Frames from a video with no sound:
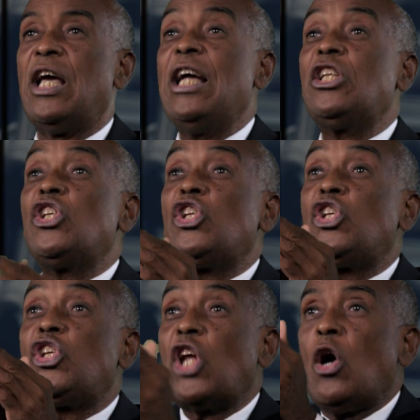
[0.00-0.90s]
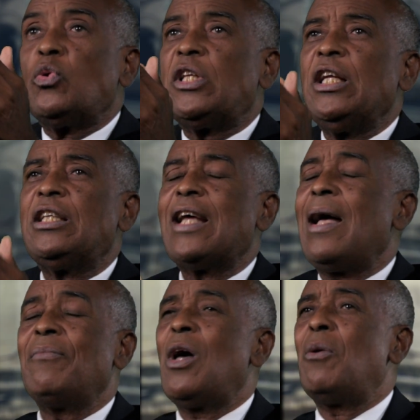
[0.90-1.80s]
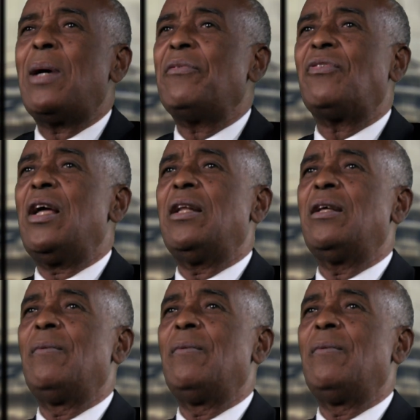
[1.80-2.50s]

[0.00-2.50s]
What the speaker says: It's shouting time now, my friend.